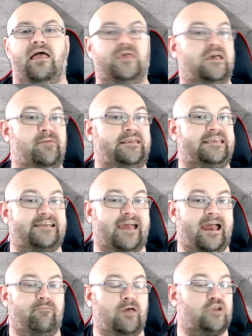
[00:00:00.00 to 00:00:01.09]
The committee
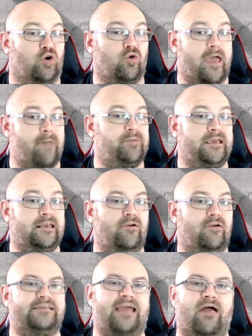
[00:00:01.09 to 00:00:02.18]
chair, a Tory MP no
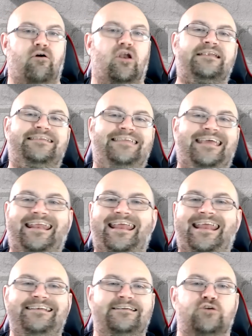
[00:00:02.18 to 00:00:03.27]
less, Caroline
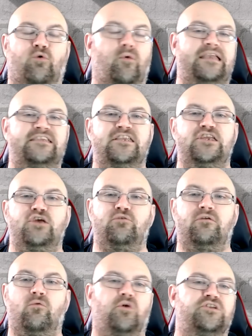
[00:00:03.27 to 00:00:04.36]
Dinenage, has written to
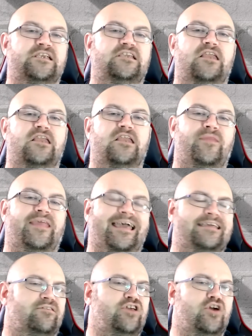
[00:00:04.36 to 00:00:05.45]
Newton, wanting to know in the
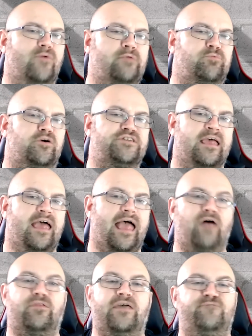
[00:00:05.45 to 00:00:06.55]
case of Huw Edwards
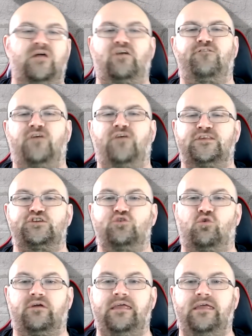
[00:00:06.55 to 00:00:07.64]
how they verified the
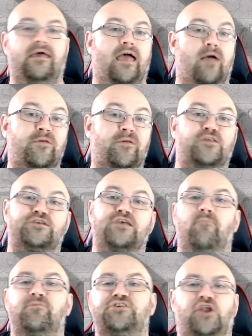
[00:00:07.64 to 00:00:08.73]
story and whether the
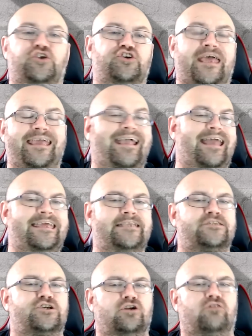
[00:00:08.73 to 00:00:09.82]
Scum was undertaking any
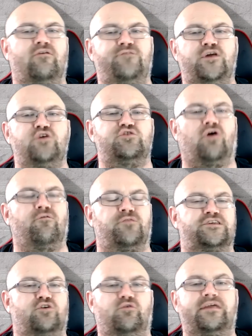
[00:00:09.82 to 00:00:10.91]
internal reviews of
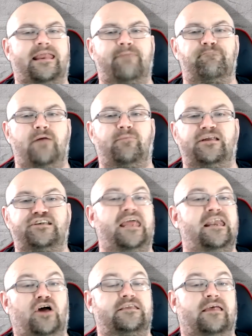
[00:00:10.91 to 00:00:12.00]
this story getting published
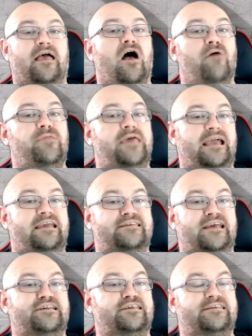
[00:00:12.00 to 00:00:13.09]
in light of the
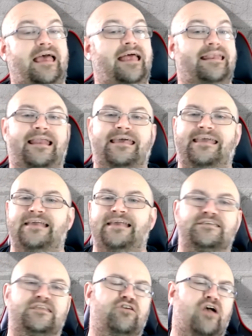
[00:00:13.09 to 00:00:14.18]
accusations and
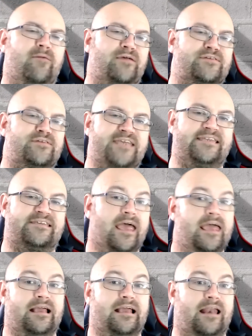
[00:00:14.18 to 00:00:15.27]
allegations that have come out since,
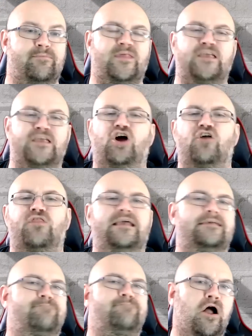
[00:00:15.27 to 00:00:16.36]
claiming the entire thing
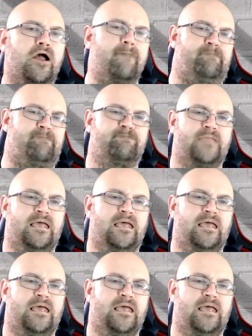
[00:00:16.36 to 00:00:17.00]
is bunkum.